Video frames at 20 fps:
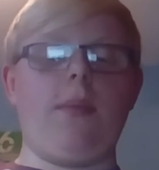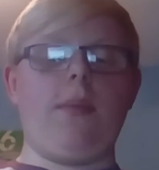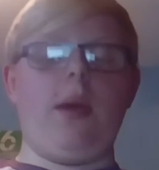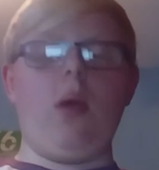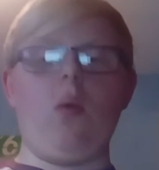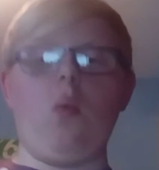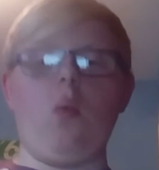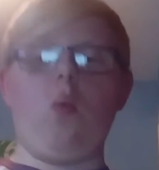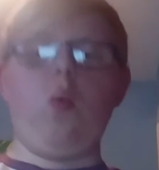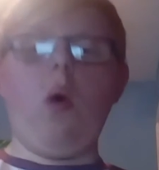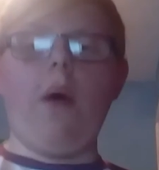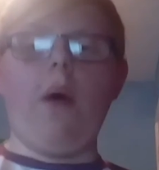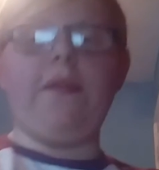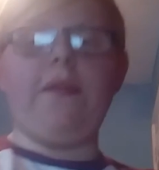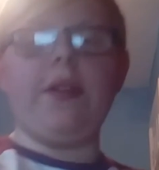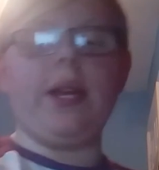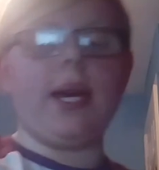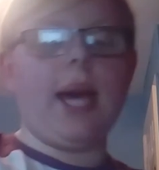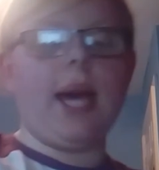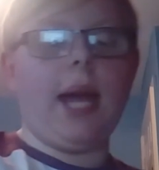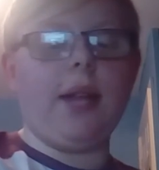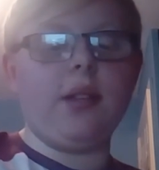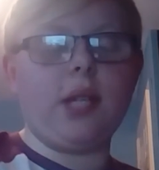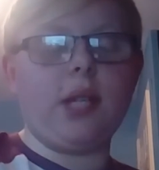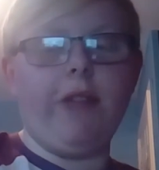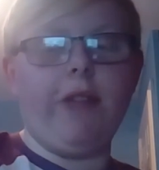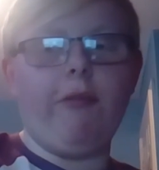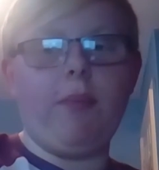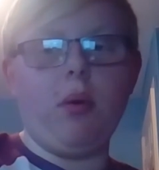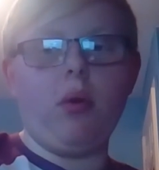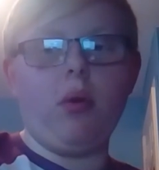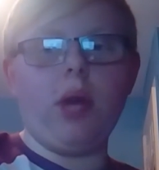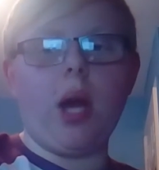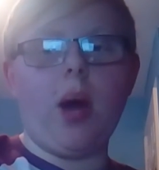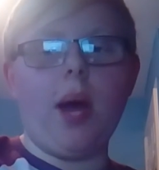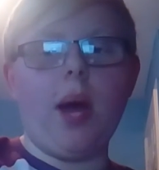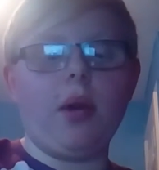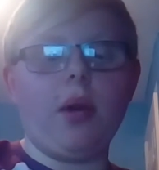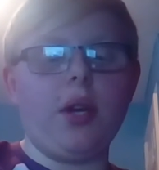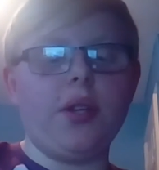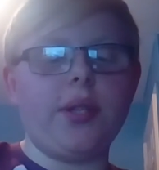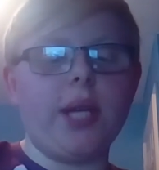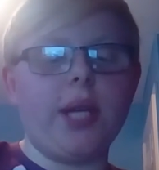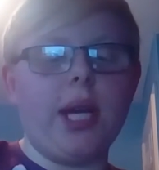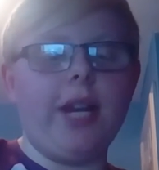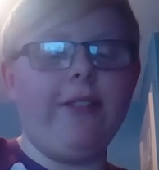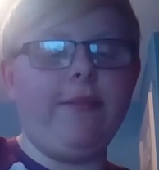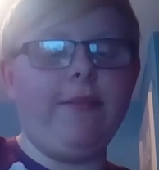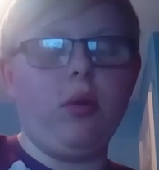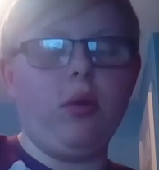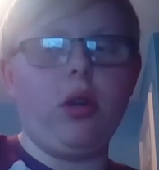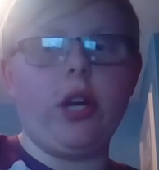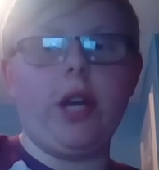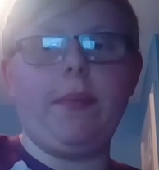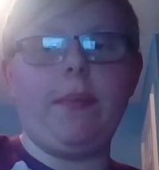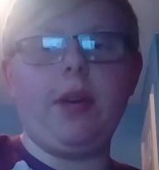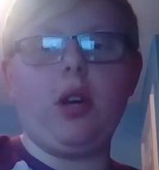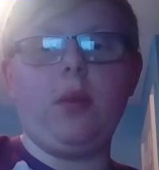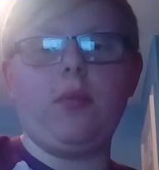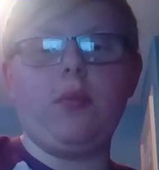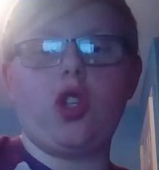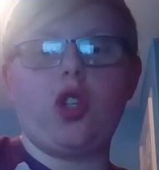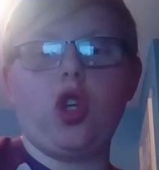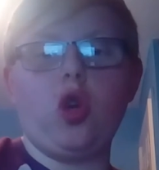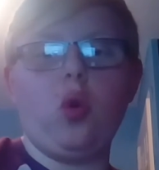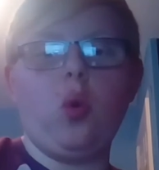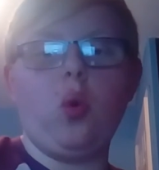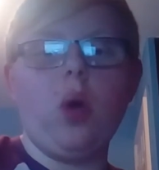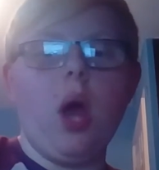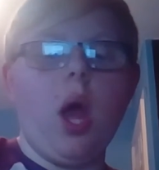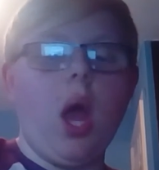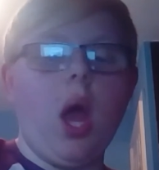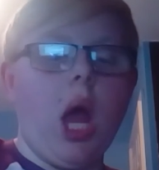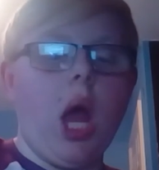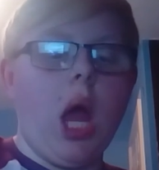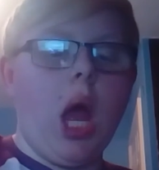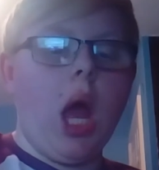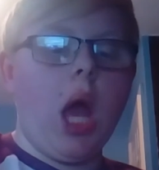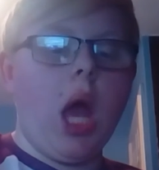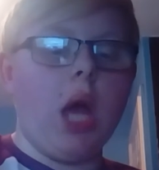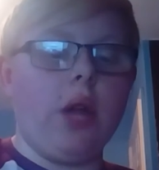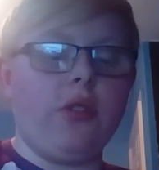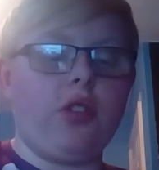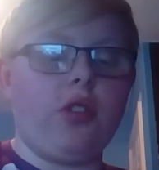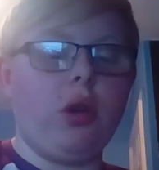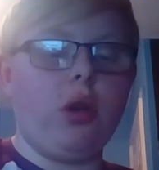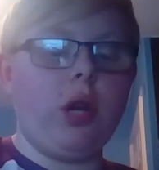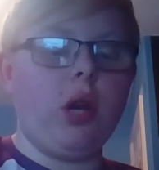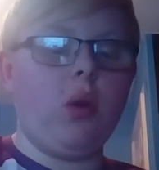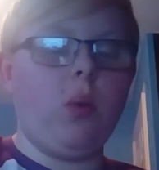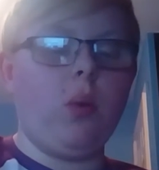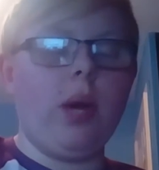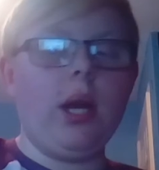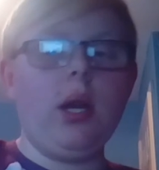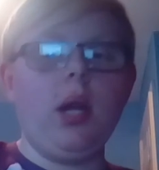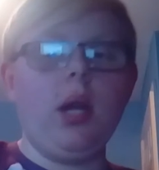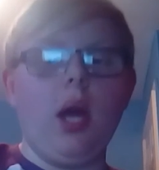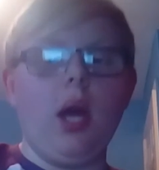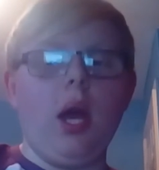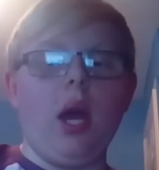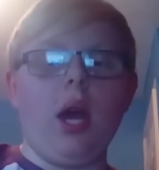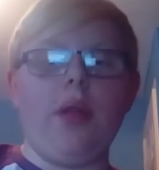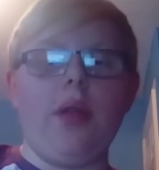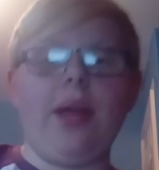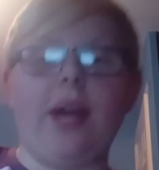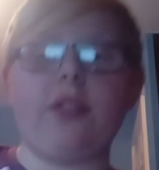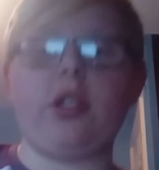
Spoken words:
going to be Watford against Liverpool. Now I'm going to say Liverpool are going to pick up 2-0 win, and